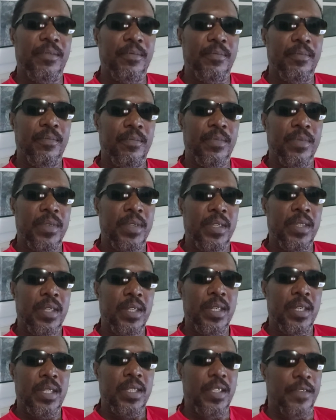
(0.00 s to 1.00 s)

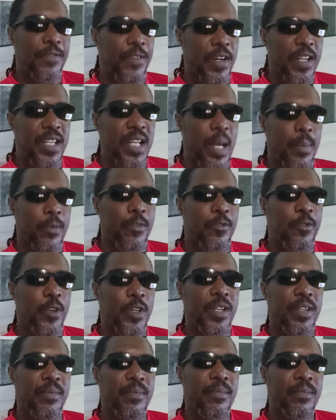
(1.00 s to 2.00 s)
It's a funny type of
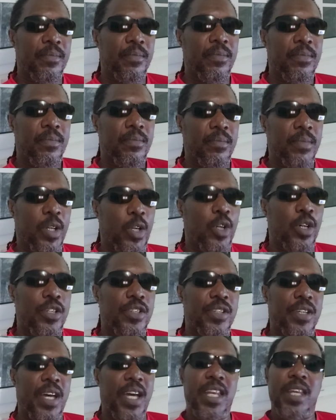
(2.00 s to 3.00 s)
freedom,
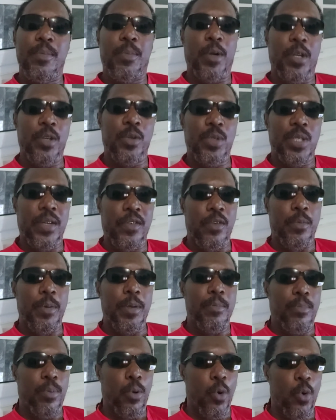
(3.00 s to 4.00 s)
because anybody who's ever
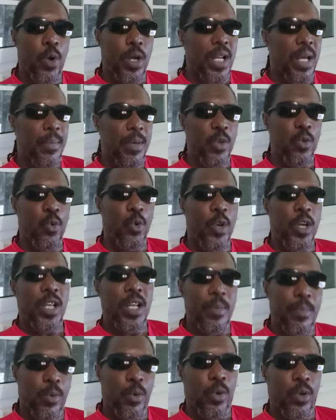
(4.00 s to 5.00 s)
been poor, and I mean
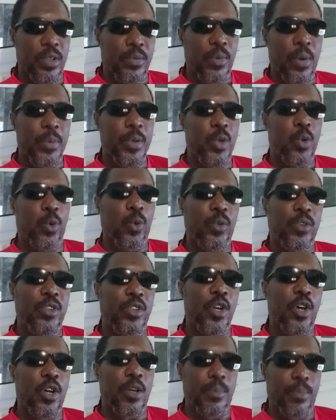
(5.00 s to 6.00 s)
really poor, what we call
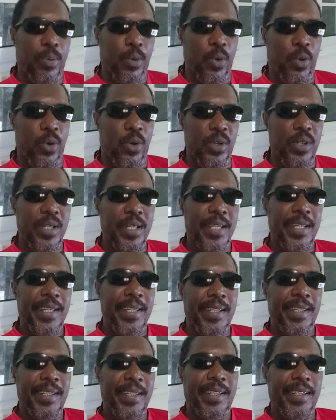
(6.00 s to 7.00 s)
dirt poor,
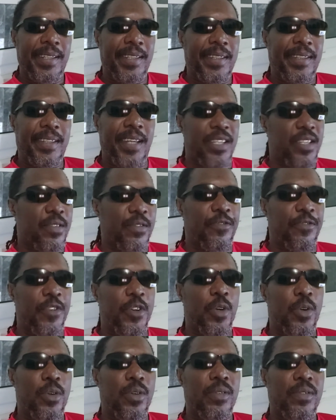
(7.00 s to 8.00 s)
doesn't
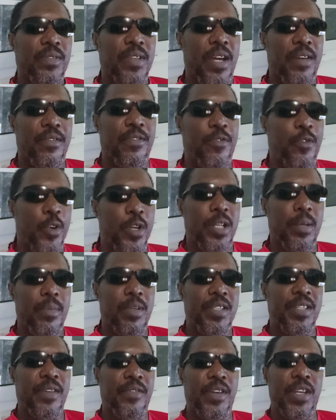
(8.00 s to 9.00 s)
feel that
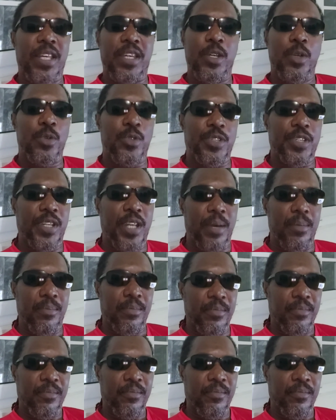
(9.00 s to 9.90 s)
freedom is of any use to them.